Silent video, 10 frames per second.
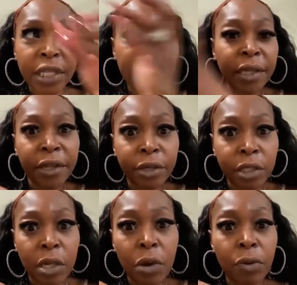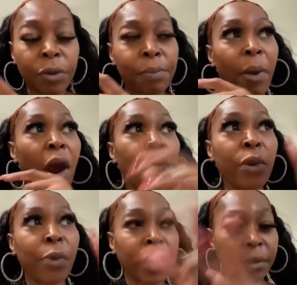and then there's a clothing part. We
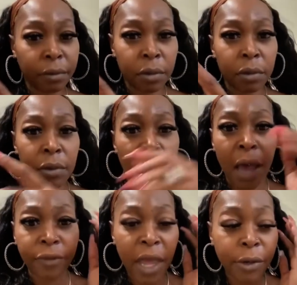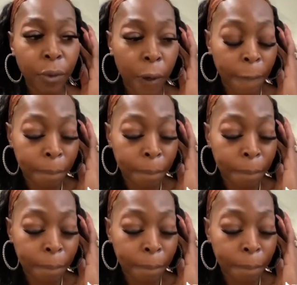went out that door.